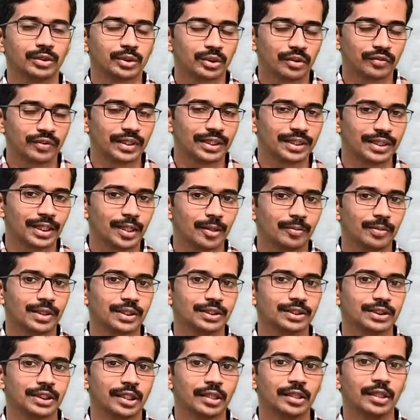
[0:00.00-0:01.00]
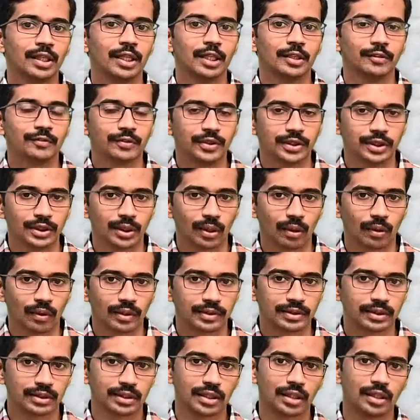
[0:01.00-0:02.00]
So we termed as a
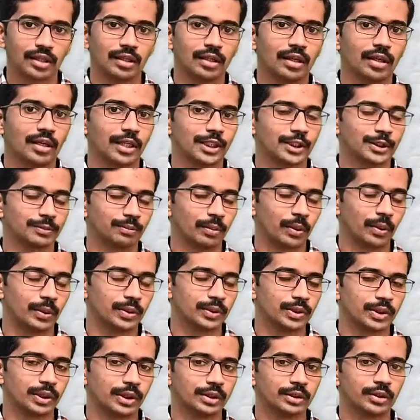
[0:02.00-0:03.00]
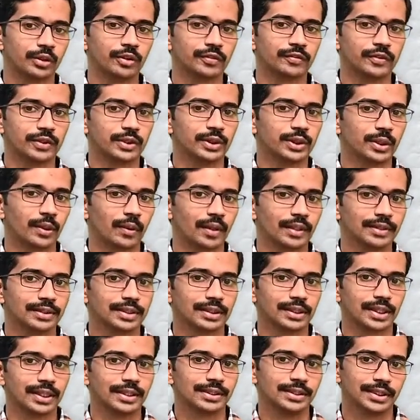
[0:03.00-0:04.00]
physiological responses or
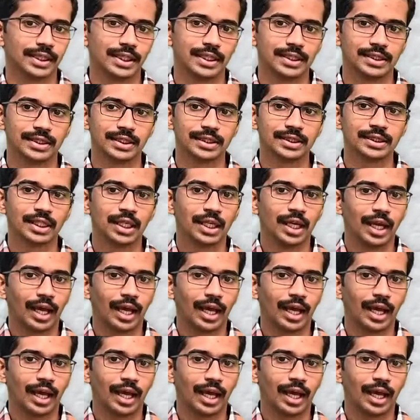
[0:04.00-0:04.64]
physiological changes